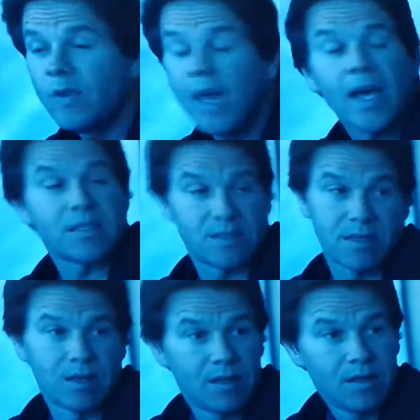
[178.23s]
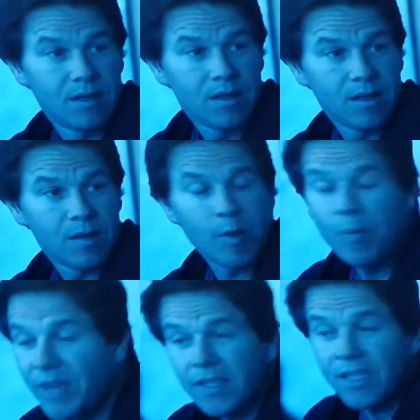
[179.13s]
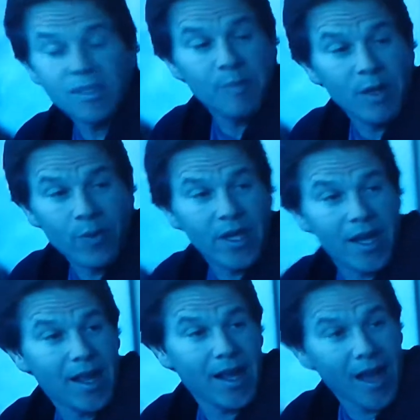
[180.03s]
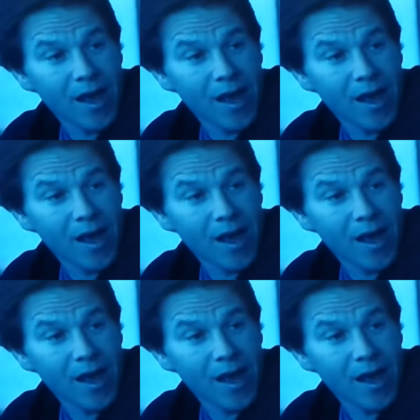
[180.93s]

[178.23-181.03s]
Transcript: Yes. I mean, but that doesn't mean we can't hang